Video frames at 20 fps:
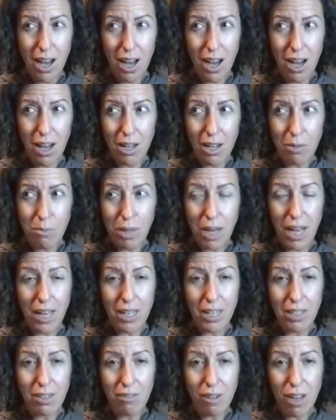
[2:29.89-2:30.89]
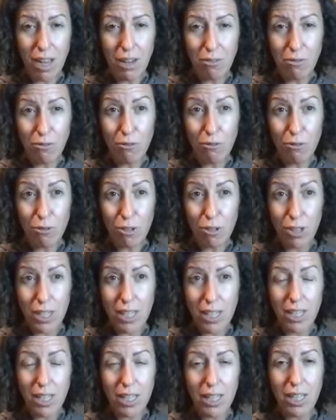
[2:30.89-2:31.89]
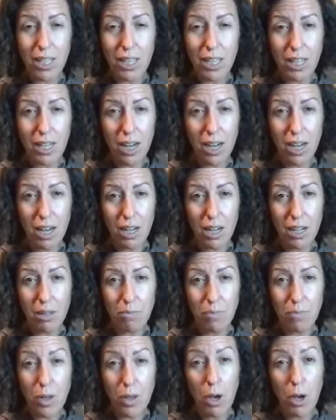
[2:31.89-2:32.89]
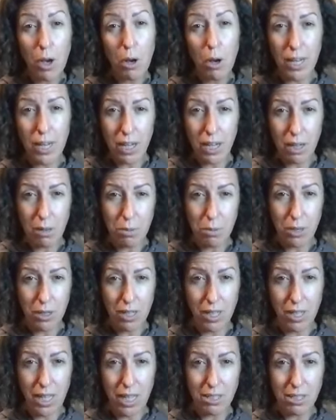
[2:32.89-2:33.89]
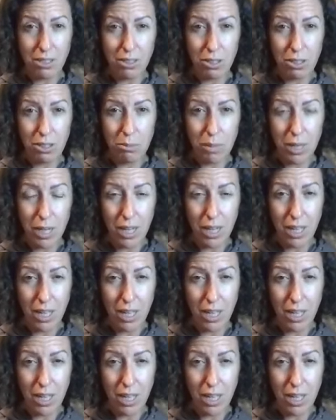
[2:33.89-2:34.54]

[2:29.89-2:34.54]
and really opening up your classroom